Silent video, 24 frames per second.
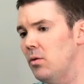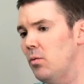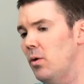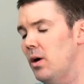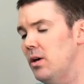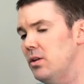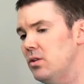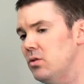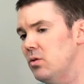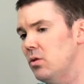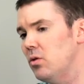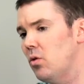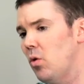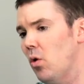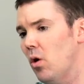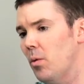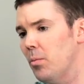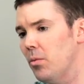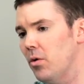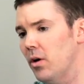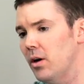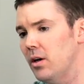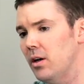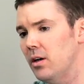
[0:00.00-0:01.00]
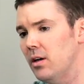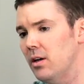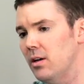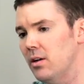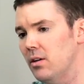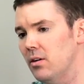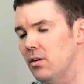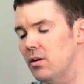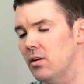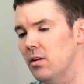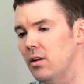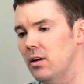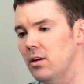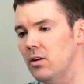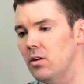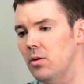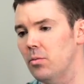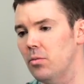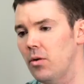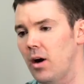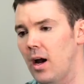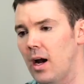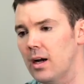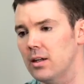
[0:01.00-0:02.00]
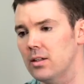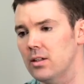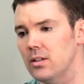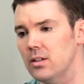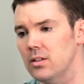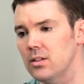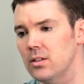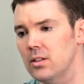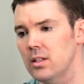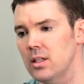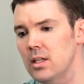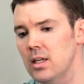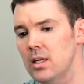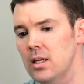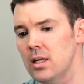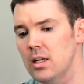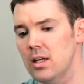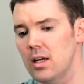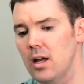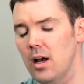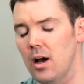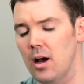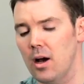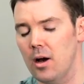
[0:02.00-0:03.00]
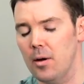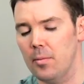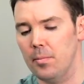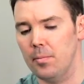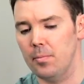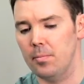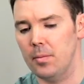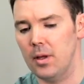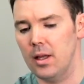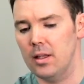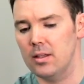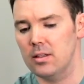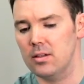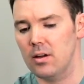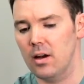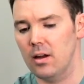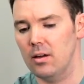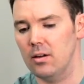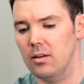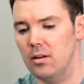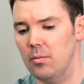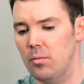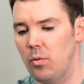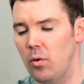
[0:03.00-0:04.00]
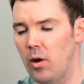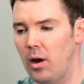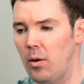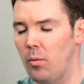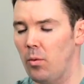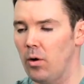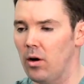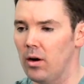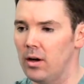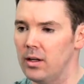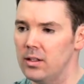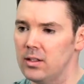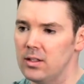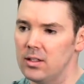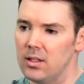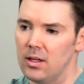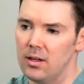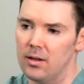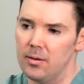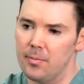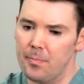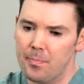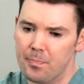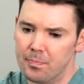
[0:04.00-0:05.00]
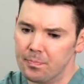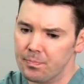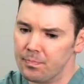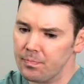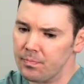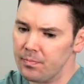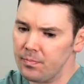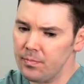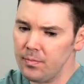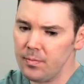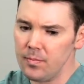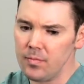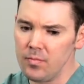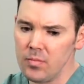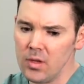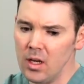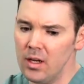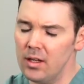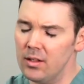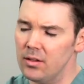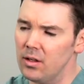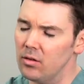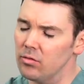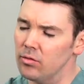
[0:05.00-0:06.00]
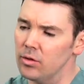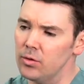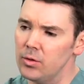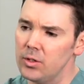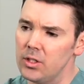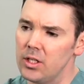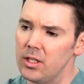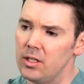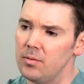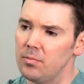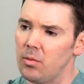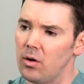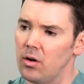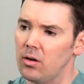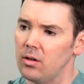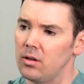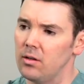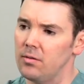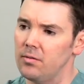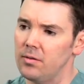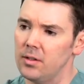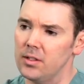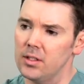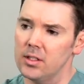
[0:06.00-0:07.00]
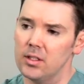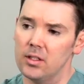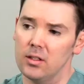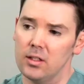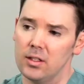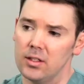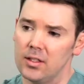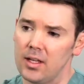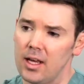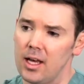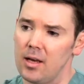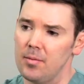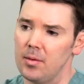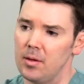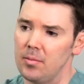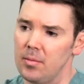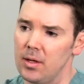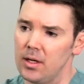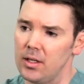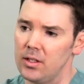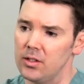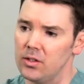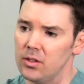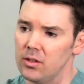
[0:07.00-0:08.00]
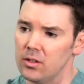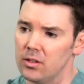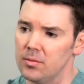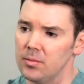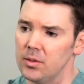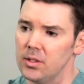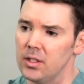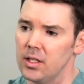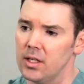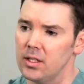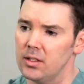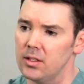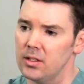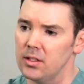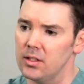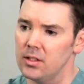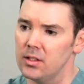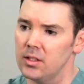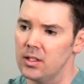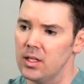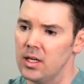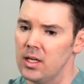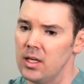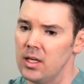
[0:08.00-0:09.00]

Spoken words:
ways to incorporate it into their clinical practice. It's gotten to the point where it's a routine part of the physical exam in many circumstances.